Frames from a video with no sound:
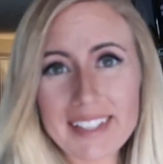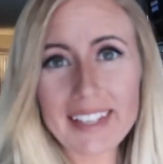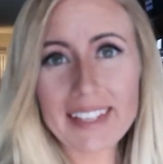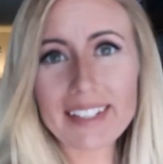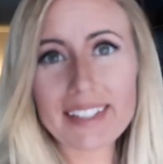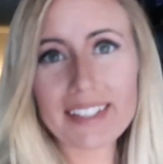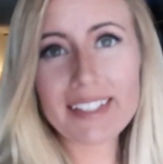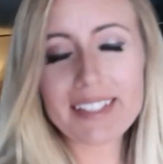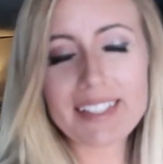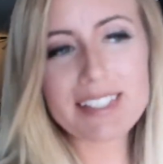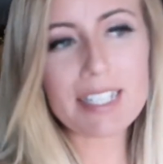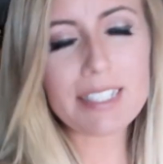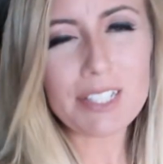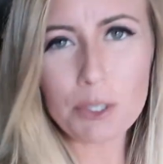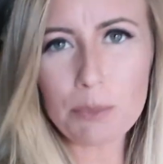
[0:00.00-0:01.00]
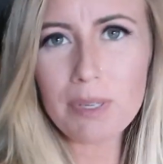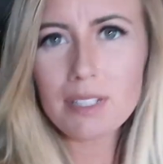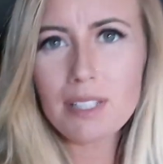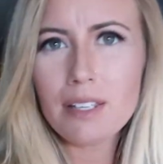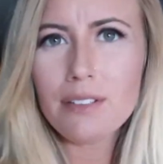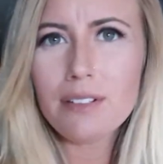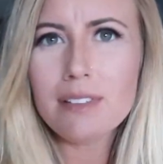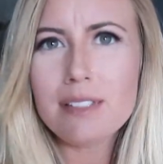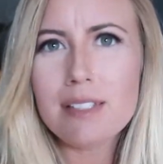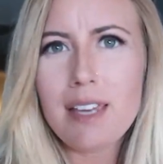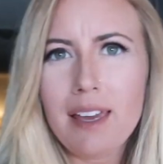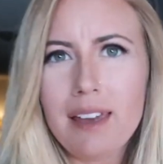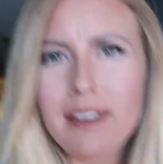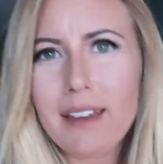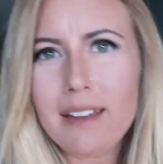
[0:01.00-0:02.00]
it is a little bit later in the
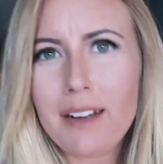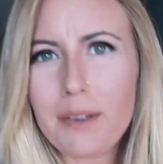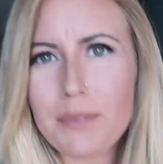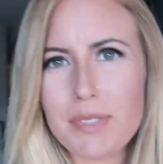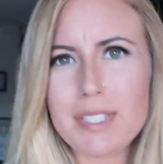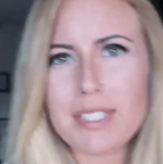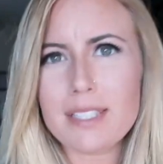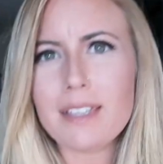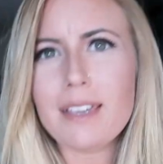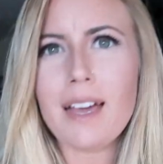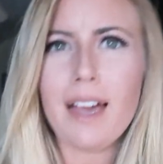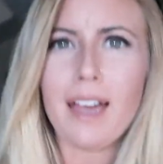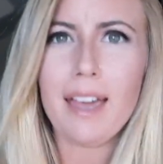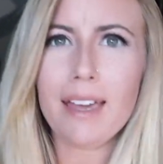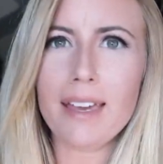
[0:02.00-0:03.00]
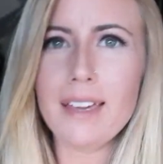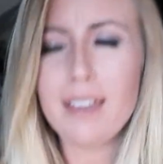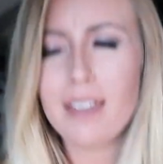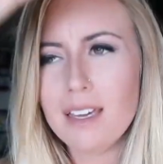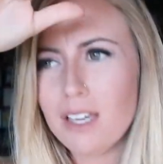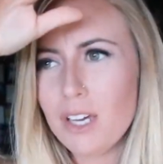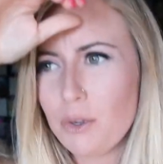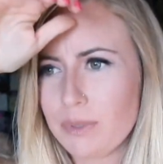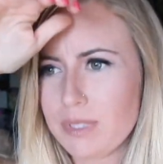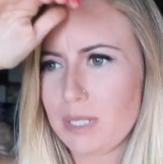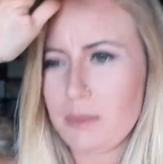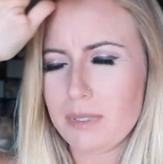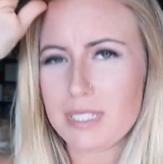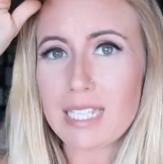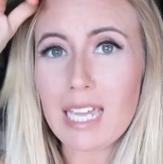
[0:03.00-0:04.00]
day and obviously I was
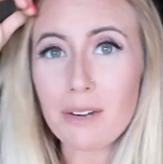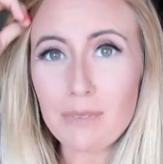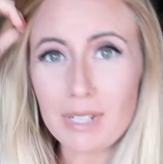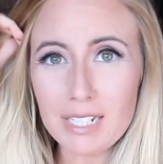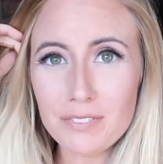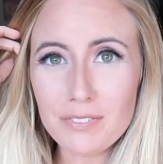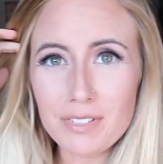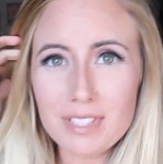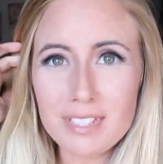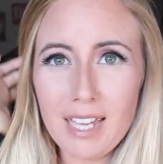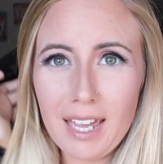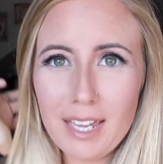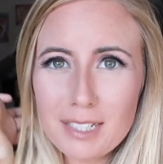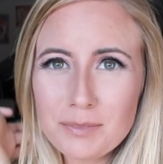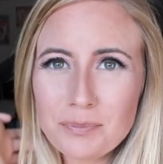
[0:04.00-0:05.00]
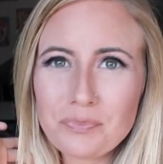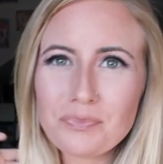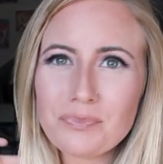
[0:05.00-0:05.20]
able to get ready for the day.